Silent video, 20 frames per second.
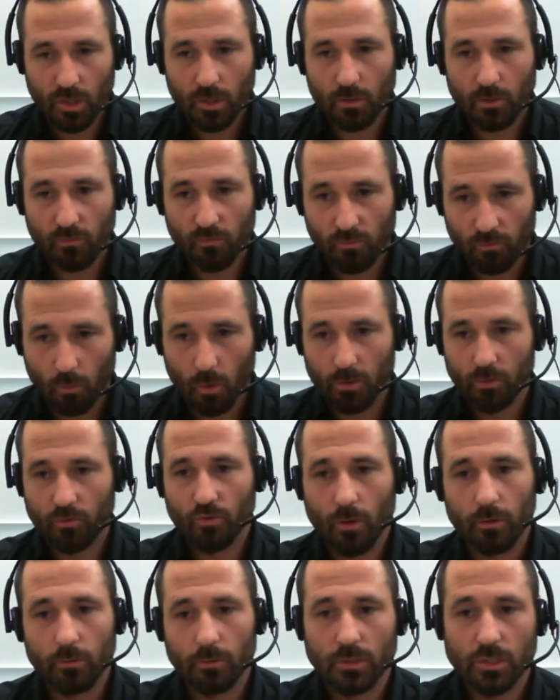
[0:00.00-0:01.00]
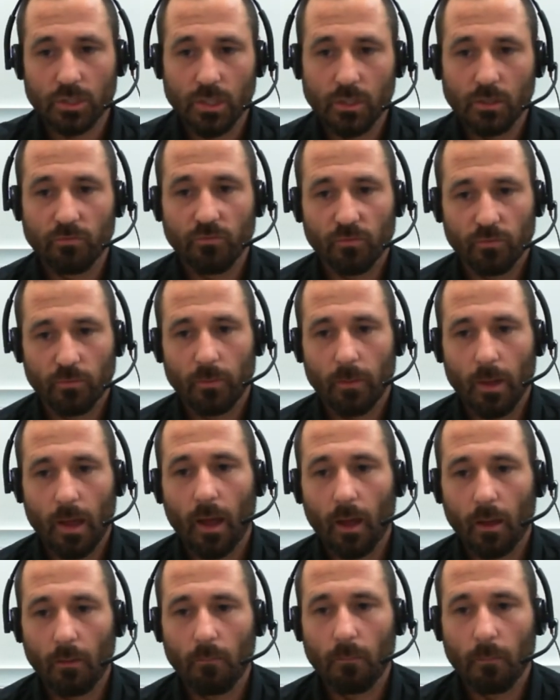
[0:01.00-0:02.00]
objective, what you're trying to achieve,
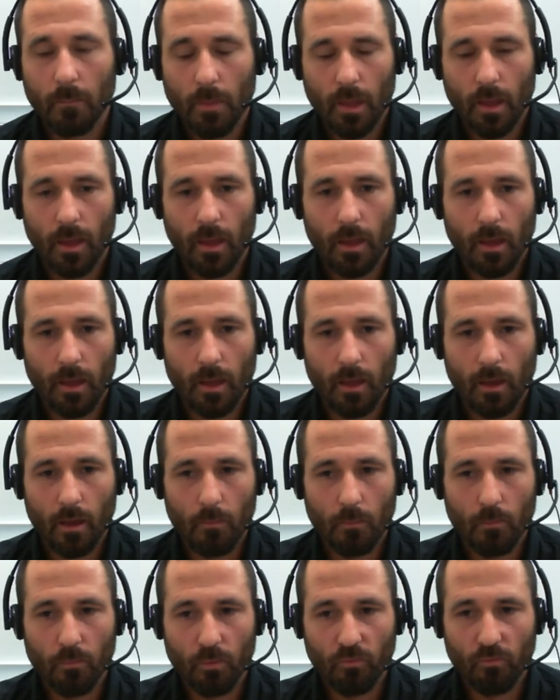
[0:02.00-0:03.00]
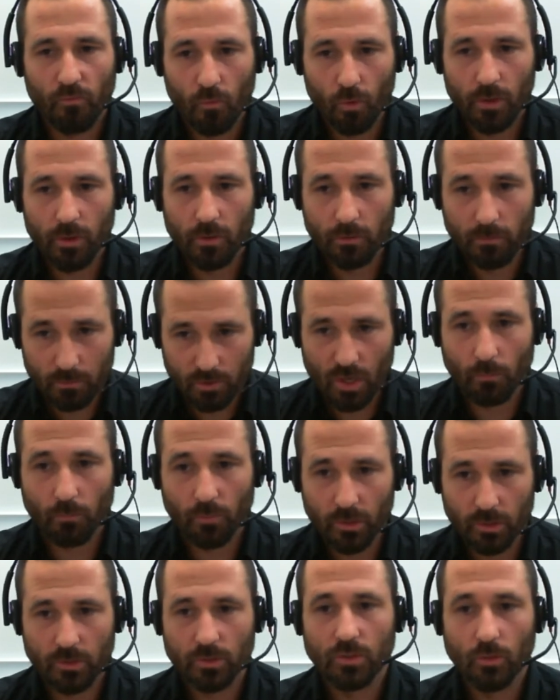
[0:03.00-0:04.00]
before you
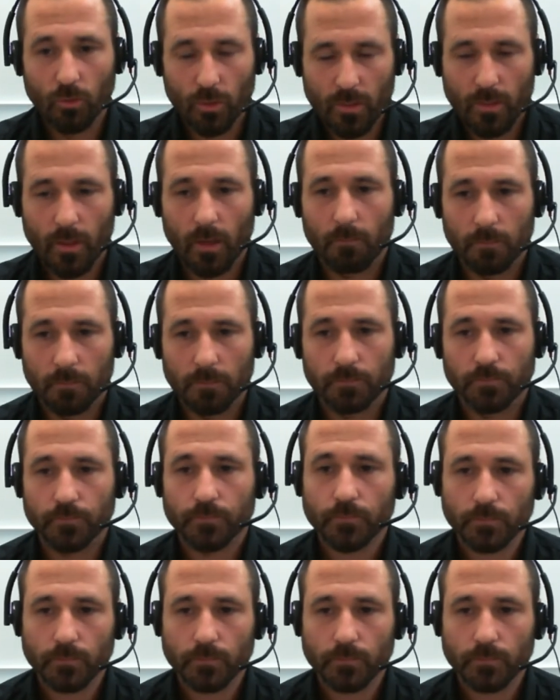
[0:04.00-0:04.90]
jump into doing that.